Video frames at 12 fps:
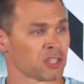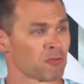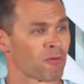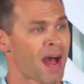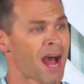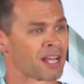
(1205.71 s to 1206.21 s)

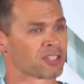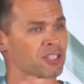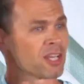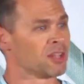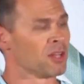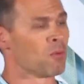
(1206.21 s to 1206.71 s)
to
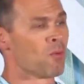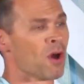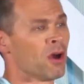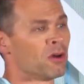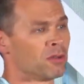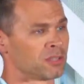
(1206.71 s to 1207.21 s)
rise in the
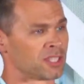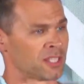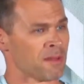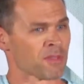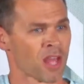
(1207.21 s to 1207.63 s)
world,